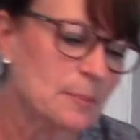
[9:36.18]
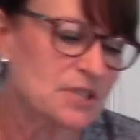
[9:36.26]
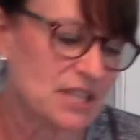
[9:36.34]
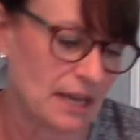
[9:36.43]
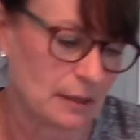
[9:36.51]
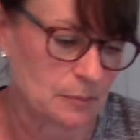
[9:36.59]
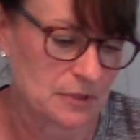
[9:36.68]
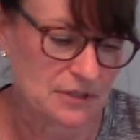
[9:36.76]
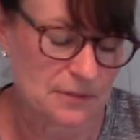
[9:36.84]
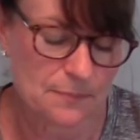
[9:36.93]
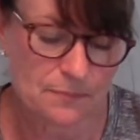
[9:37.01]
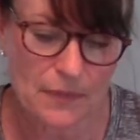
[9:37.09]

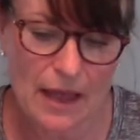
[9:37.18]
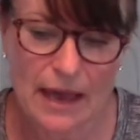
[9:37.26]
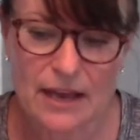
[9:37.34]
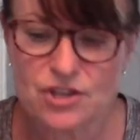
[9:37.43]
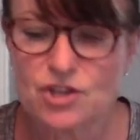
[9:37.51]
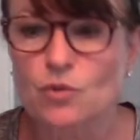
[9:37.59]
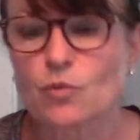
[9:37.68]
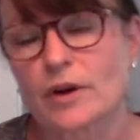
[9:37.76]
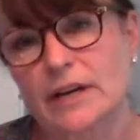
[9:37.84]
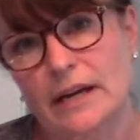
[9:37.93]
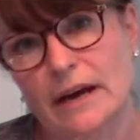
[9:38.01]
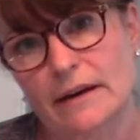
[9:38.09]
tips as you're
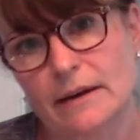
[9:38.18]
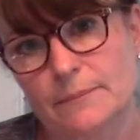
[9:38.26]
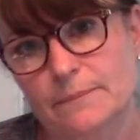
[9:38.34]
working on it.